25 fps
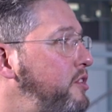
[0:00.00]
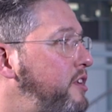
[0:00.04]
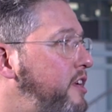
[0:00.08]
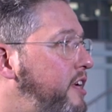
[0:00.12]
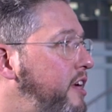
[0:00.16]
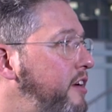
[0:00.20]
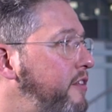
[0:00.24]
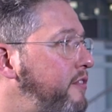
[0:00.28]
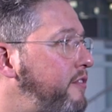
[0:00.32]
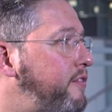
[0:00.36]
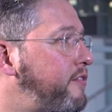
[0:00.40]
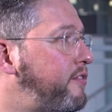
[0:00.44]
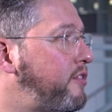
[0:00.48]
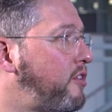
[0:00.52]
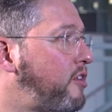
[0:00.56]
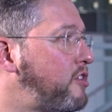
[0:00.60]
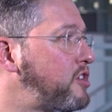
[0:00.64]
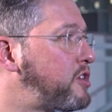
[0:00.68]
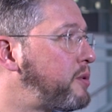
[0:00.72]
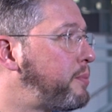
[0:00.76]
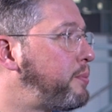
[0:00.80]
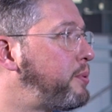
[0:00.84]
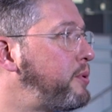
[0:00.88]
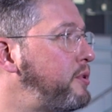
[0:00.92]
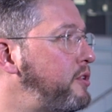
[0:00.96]
you give
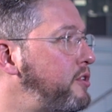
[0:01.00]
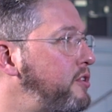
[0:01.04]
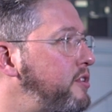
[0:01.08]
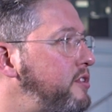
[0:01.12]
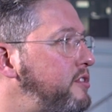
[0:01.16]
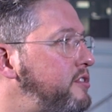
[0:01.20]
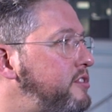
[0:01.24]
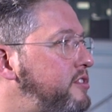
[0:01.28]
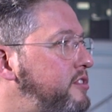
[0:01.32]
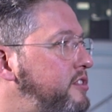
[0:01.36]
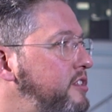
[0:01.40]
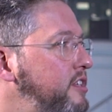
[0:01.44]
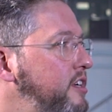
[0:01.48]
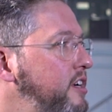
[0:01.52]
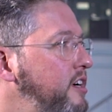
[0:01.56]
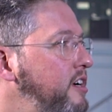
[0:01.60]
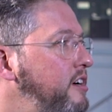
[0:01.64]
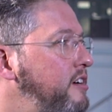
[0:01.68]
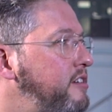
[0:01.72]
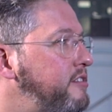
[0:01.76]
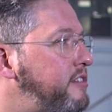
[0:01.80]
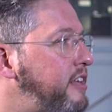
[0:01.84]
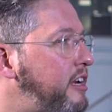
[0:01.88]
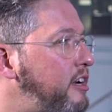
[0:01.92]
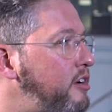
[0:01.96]
entrepreneurs
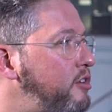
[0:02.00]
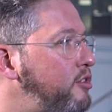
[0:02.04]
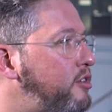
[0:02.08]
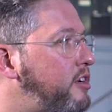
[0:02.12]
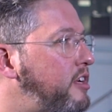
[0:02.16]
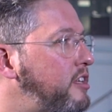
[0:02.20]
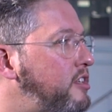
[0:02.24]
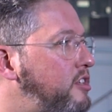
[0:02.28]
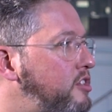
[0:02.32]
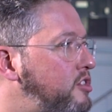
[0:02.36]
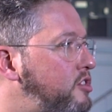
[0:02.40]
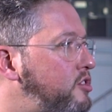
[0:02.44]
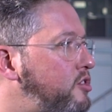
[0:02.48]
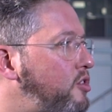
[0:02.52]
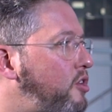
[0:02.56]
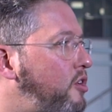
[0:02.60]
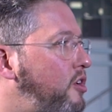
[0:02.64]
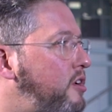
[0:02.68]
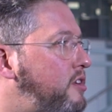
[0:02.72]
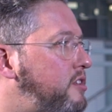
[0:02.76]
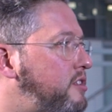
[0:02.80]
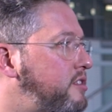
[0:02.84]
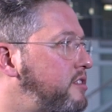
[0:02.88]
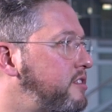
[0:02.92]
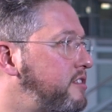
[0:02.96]
that are looking to
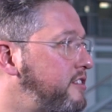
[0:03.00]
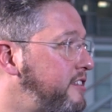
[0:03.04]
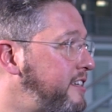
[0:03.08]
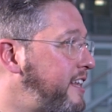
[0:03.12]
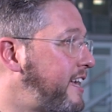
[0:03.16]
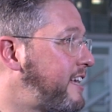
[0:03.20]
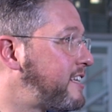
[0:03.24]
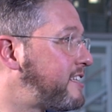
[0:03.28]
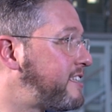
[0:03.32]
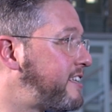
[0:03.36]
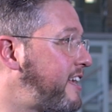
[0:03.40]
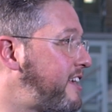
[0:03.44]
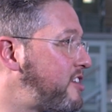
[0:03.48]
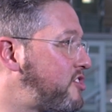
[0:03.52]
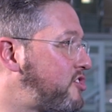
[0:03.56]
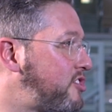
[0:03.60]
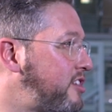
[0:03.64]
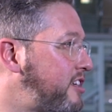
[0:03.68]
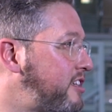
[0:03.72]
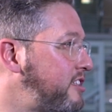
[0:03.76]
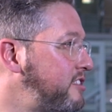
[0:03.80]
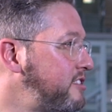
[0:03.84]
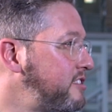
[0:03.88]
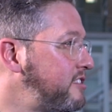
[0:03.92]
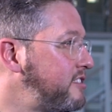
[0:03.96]
start the next
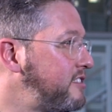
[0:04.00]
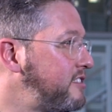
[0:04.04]
Tesla?